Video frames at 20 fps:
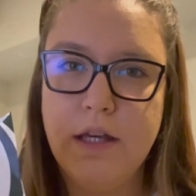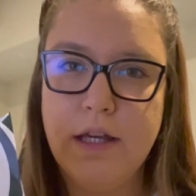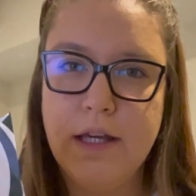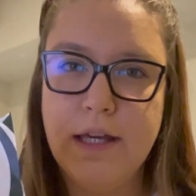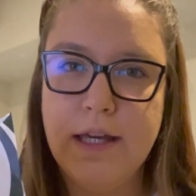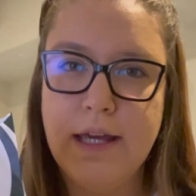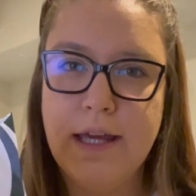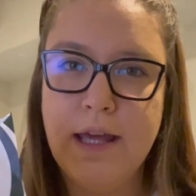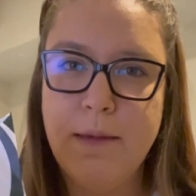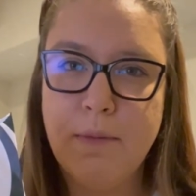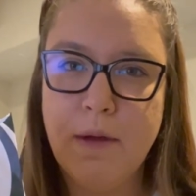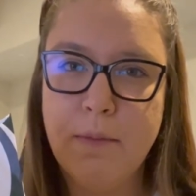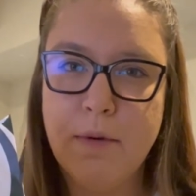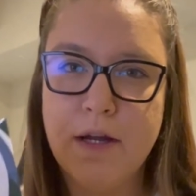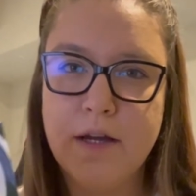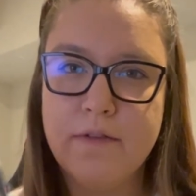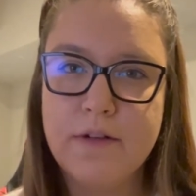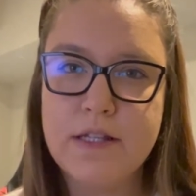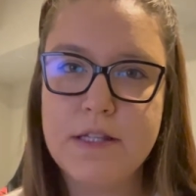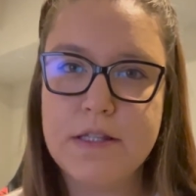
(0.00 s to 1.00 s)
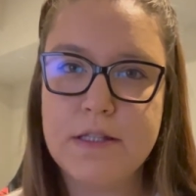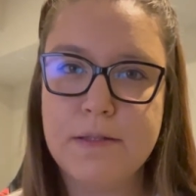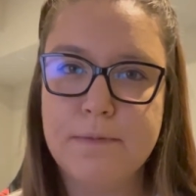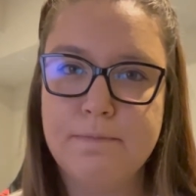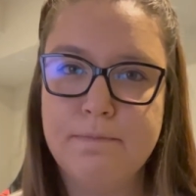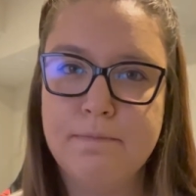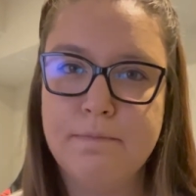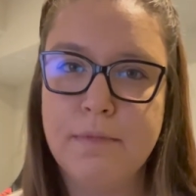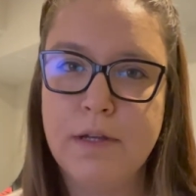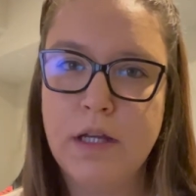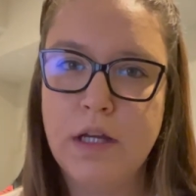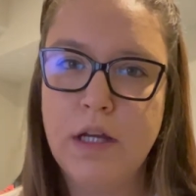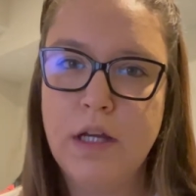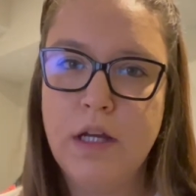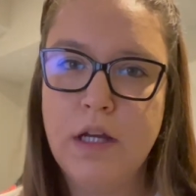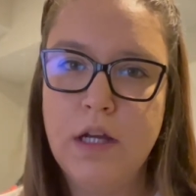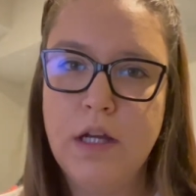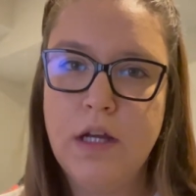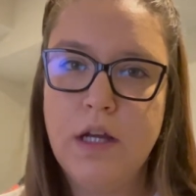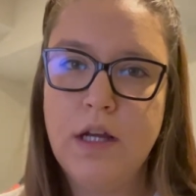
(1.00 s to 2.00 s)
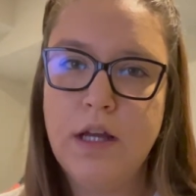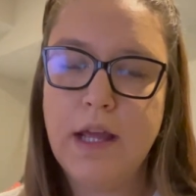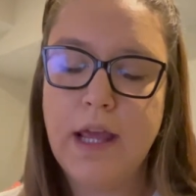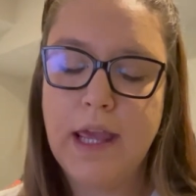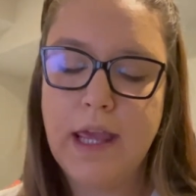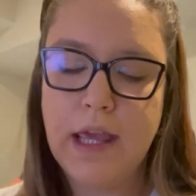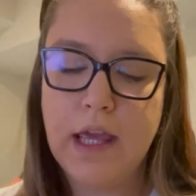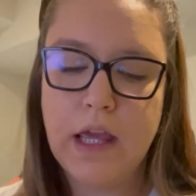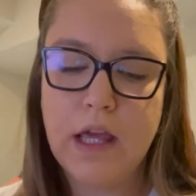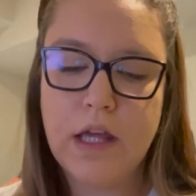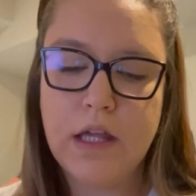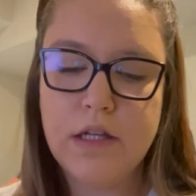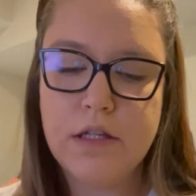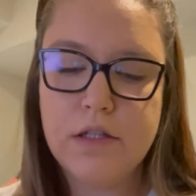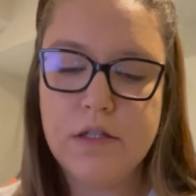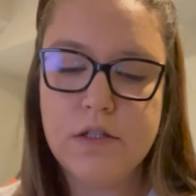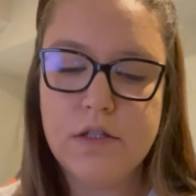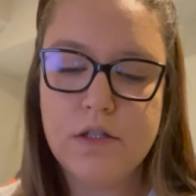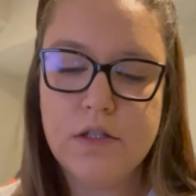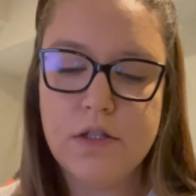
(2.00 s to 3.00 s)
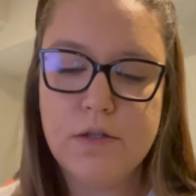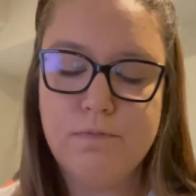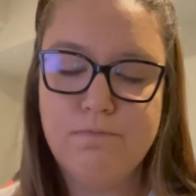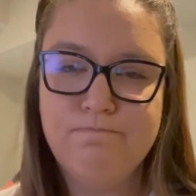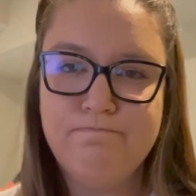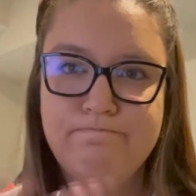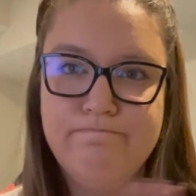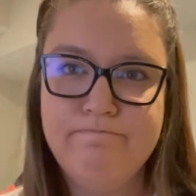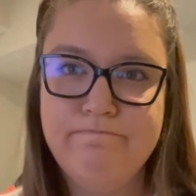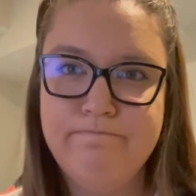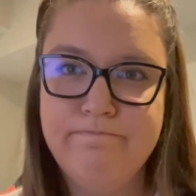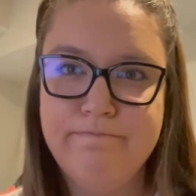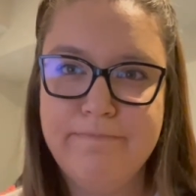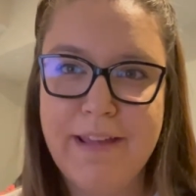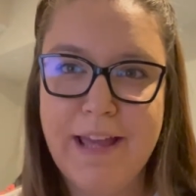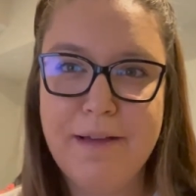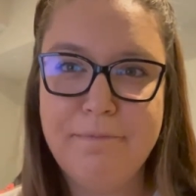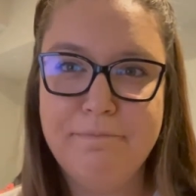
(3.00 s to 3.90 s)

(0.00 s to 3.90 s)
eat my breakfast, and yeah.